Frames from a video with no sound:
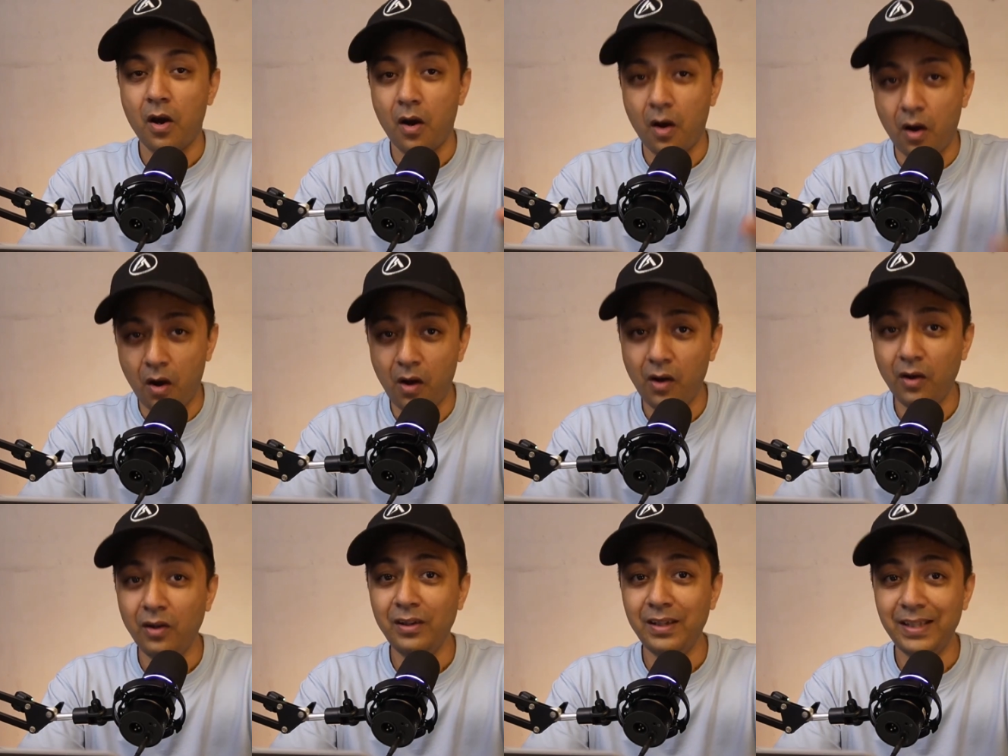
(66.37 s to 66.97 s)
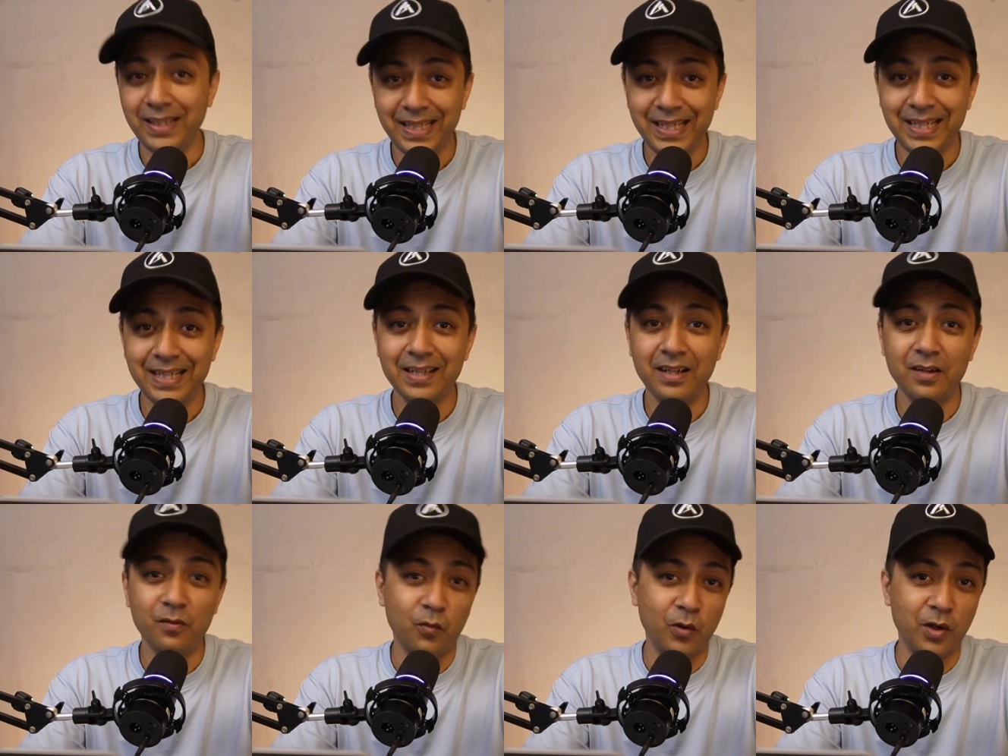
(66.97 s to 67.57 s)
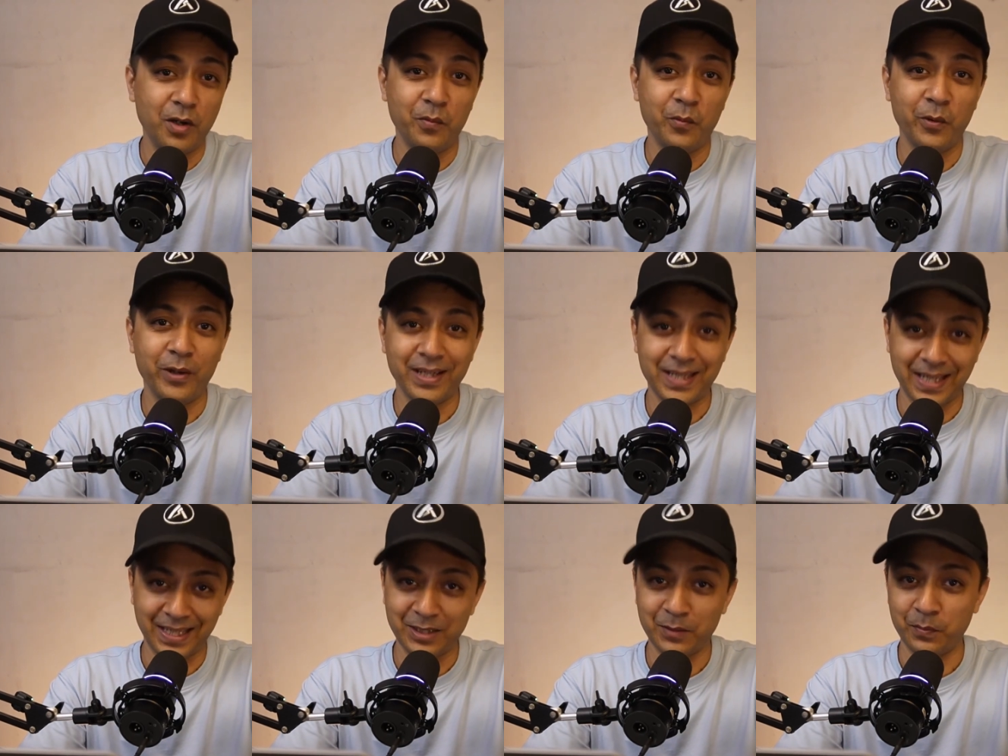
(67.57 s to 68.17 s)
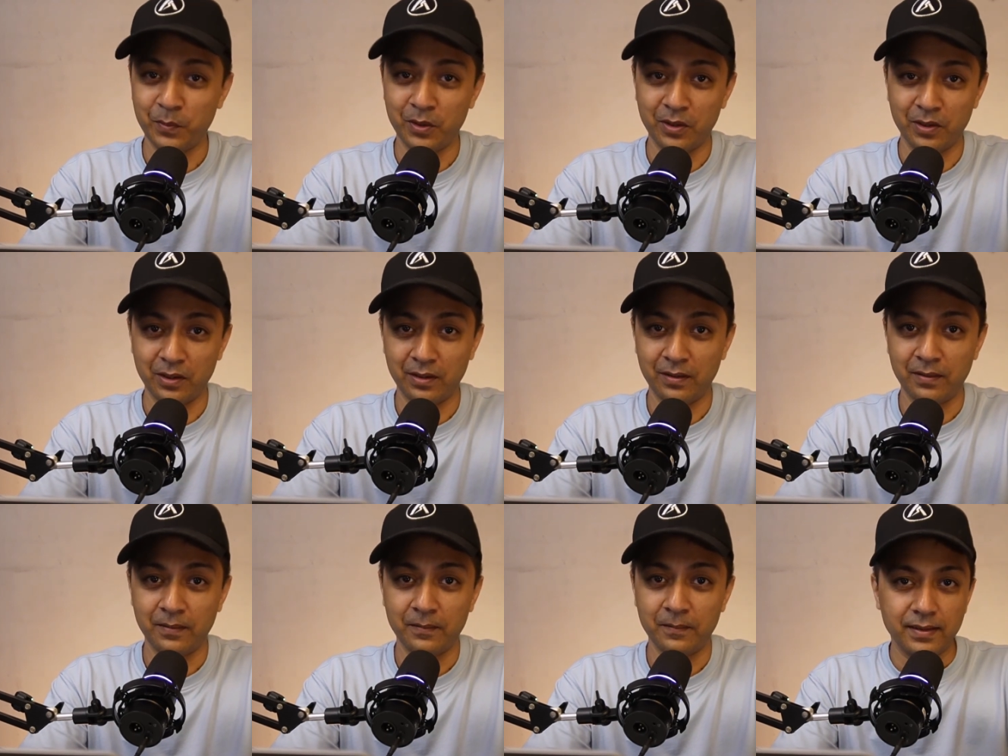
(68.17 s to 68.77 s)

all need a WordPress expert.